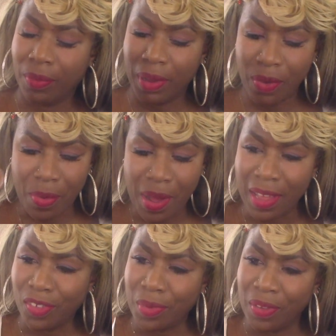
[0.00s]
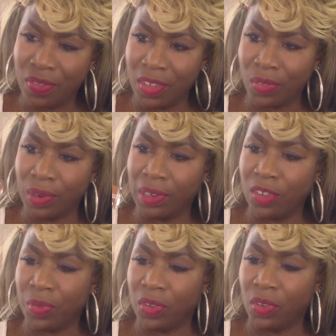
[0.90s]
but it reminds me of this one a
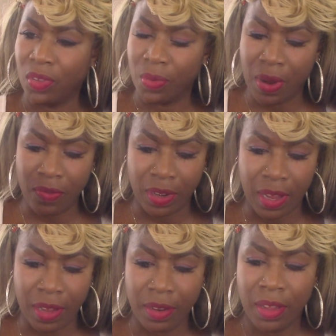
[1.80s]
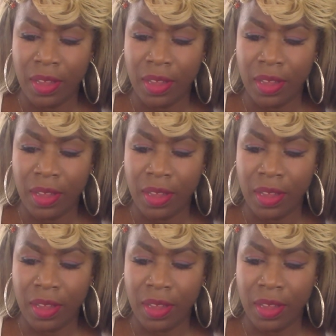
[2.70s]
little bit too, the Revlon.